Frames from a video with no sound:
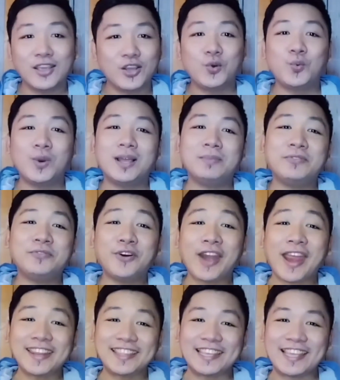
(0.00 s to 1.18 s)
Well, before
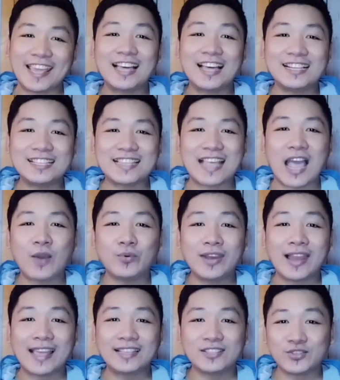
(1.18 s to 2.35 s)
anything else, I would like
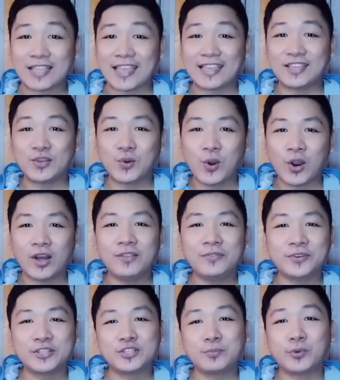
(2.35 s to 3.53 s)
to thank you all for
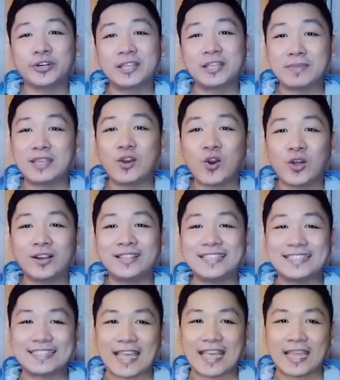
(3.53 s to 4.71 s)
supporting me all this
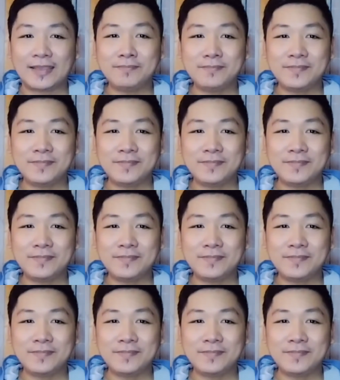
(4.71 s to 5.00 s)
time,